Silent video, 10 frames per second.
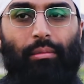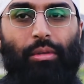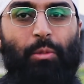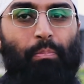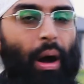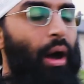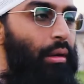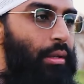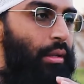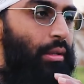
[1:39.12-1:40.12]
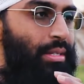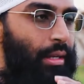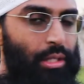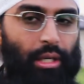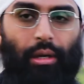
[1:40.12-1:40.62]
sparked this
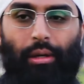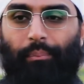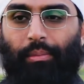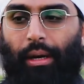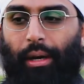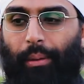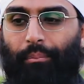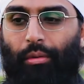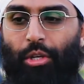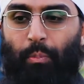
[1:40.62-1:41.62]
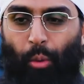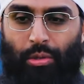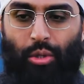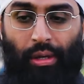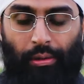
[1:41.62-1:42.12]
entire
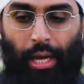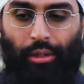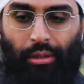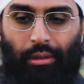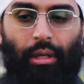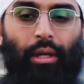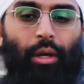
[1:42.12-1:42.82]
response or a reaction,